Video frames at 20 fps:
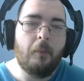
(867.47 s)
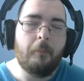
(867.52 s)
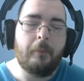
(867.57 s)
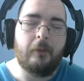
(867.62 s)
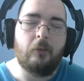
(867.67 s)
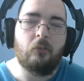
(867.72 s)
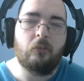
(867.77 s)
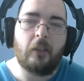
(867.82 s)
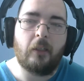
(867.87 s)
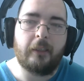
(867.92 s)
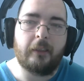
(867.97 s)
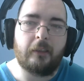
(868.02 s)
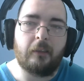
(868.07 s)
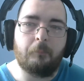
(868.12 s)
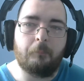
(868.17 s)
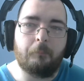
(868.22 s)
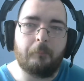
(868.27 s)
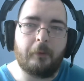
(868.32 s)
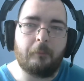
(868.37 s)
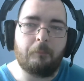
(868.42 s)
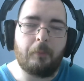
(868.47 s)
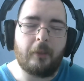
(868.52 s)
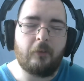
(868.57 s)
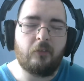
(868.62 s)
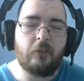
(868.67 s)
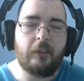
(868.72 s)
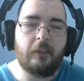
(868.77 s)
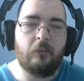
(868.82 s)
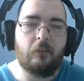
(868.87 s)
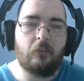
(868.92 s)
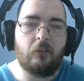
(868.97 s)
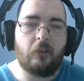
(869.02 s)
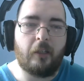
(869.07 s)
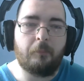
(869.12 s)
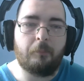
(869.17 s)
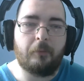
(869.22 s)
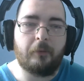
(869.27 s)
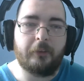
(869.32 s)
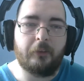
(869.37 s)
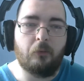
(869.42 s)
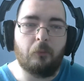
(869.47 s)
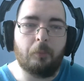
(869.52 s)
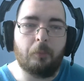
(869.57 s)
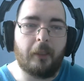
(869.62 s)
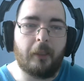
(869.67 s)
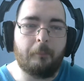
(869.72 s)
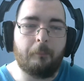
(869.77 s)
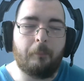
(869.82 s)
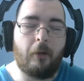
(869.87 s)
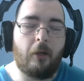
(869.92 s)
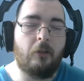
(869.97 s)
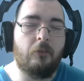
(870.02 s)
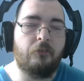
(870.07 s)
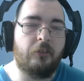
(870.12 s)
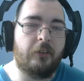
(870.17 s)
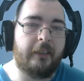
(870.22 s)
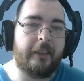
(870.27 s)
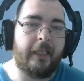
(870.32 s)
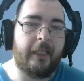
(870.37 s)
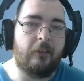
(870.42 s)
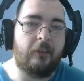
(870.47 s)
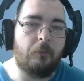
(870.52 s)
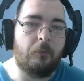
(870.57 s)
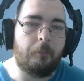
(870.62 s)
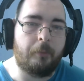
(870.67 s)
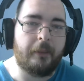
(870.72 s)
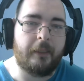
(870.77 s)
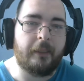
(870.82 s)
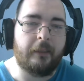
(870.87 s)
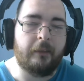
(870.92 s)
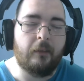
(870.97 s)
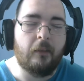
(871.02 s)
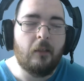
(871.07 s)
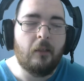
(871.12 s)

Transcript: It basically looked like you were playing Pirates of the Caribbean.